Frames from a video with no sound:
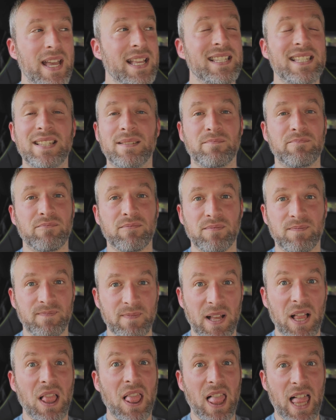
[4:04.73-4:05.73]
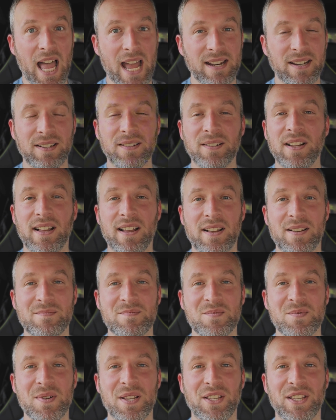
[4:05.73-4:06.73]
That's a lot,
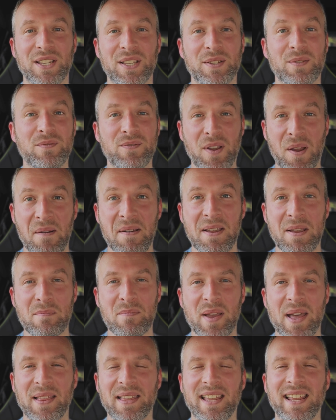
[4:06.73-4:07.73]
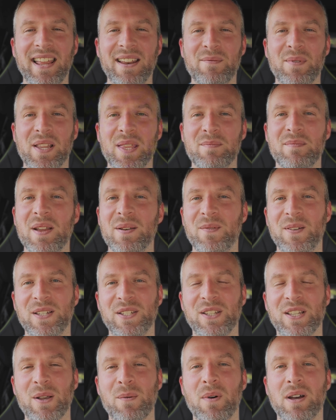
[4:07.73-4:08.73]
which is very compelling and one of the main
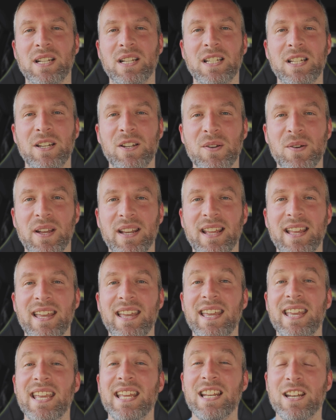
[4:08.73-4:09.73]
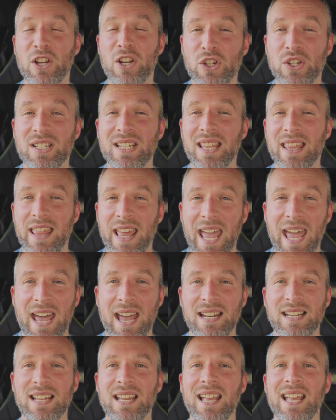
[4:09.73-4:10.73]
reasons I wanted to do it. In addition to
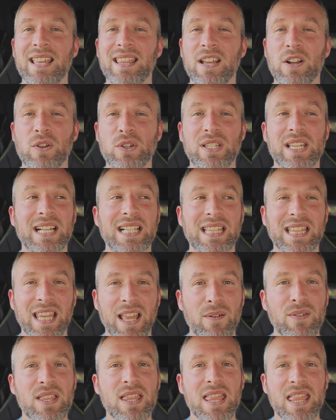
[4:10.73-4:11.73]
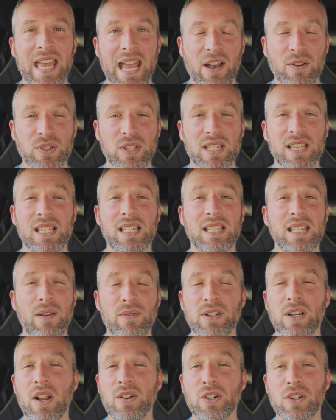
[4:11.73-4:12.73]
that, there's
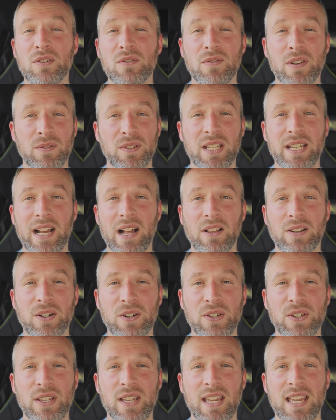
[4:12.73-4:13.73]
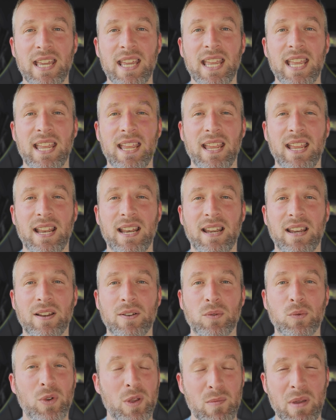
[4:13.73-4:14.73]
$11,750
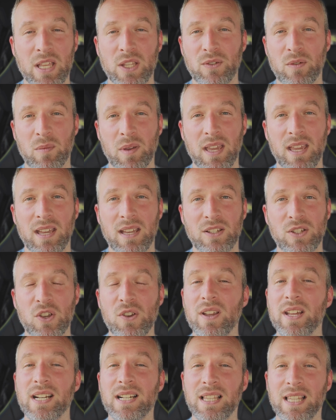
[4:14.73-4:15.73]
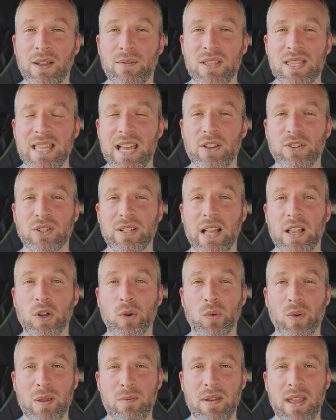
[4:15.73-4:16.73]
in rebates from Kia. So you get an
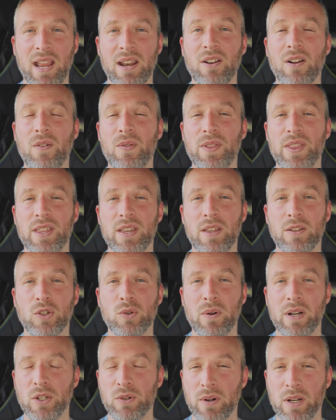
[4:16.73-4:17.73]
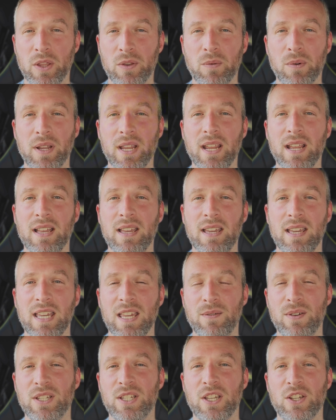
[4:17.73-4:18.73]
$11,000 rebate on the 2023
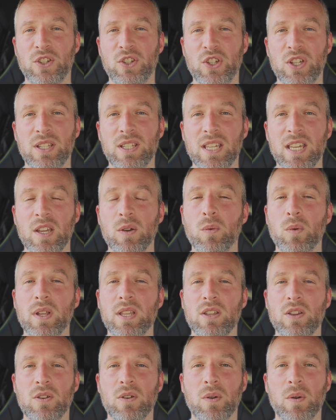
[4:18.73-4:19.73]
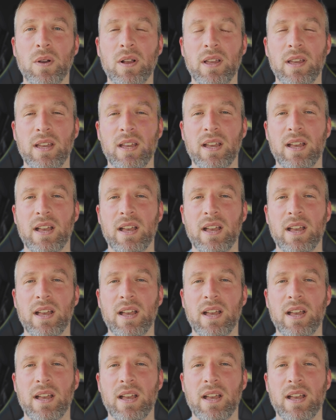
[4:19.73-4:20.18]
EV6 GT when you